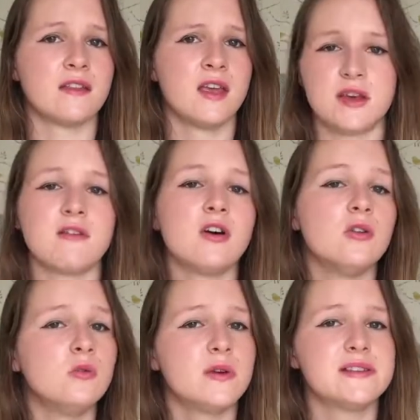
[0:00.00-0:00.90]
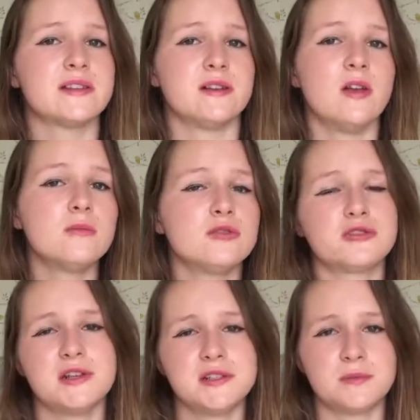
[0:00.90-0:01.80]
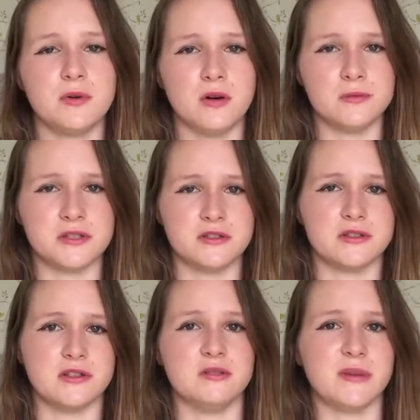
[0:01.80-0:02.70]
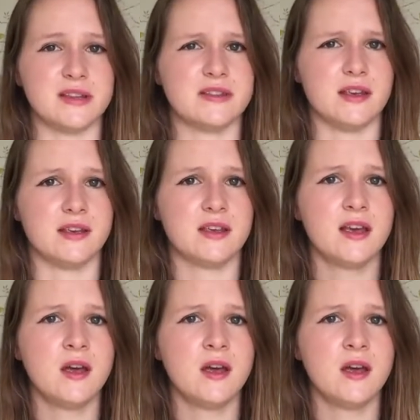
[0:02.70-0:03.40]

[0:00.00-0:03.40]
But there are always a lot more transport options than you might think.